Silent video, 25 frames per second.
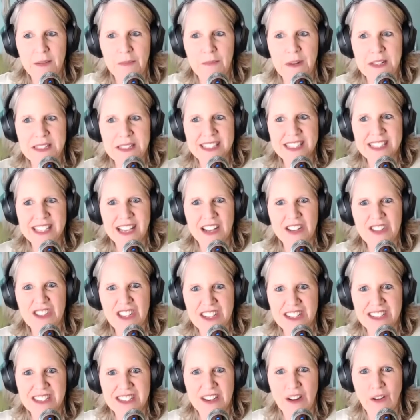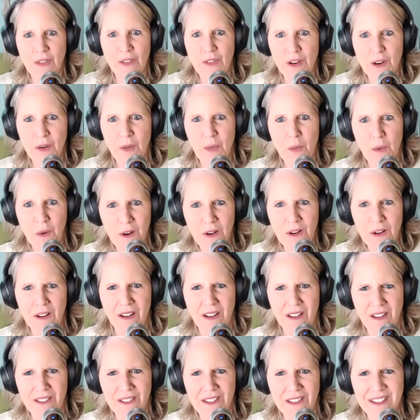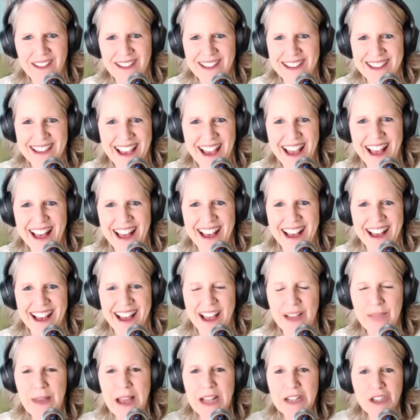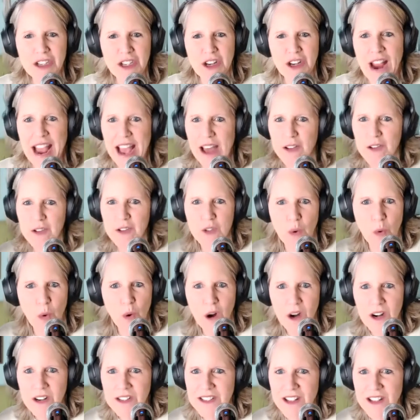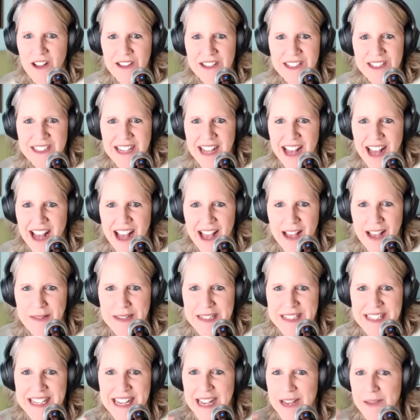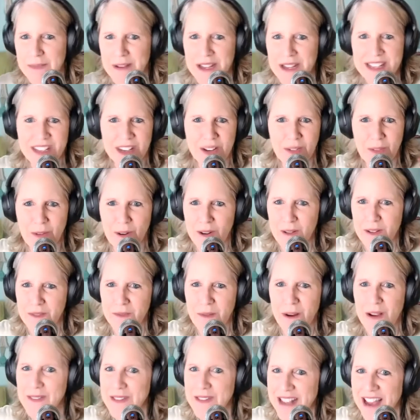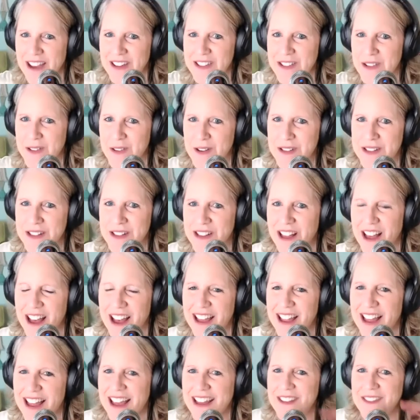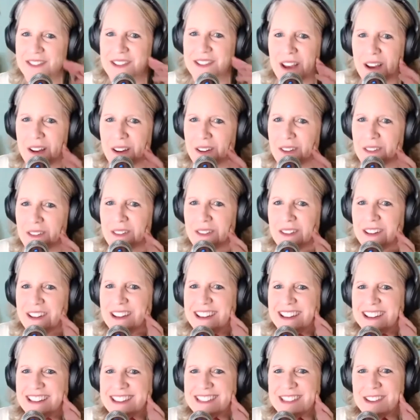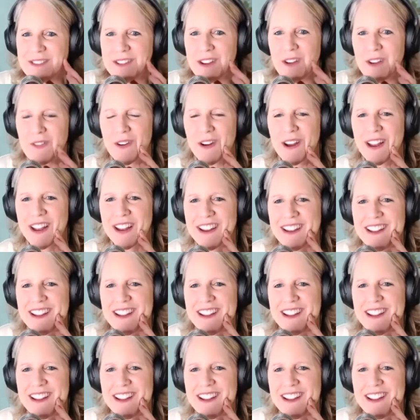But such a different world. Yeah. I imagine you're outdoors all the time in Tampa and you weren't probably outdoors a lot. I don't know. So different.